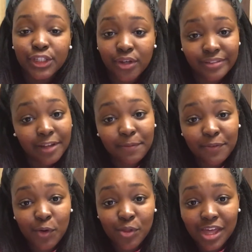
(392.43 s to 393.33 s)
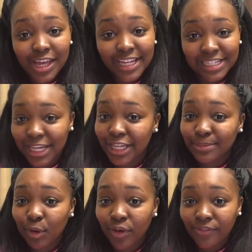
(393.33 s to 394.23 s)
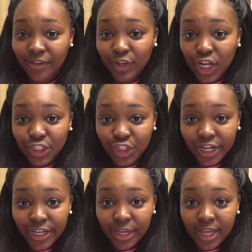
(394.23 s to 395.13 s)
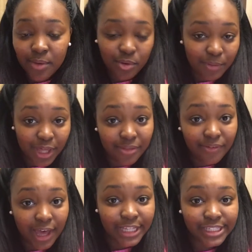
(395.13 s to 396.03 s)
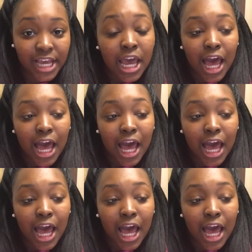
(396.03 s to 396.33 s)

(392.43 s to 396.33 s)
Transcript: So I've said before that Italy is my favourite country in one of my other facts,